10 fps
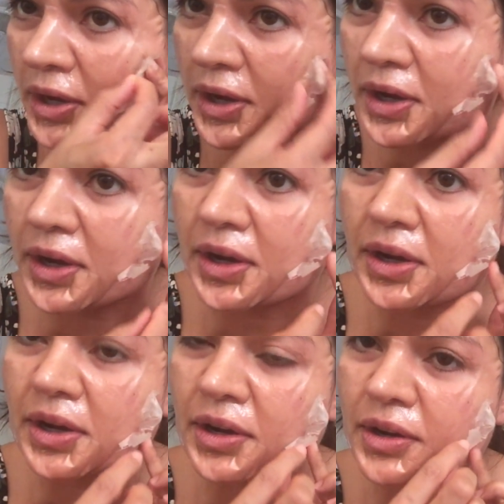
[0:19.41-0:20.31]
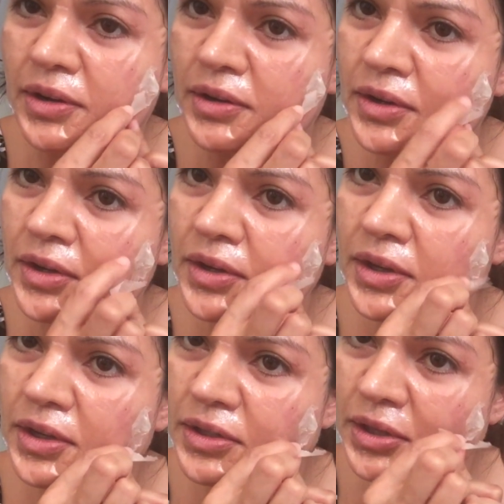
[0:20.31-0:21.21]
Ow,
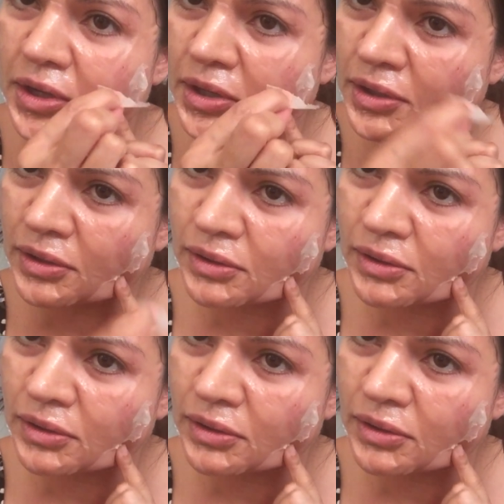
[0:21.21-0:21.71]
it's like,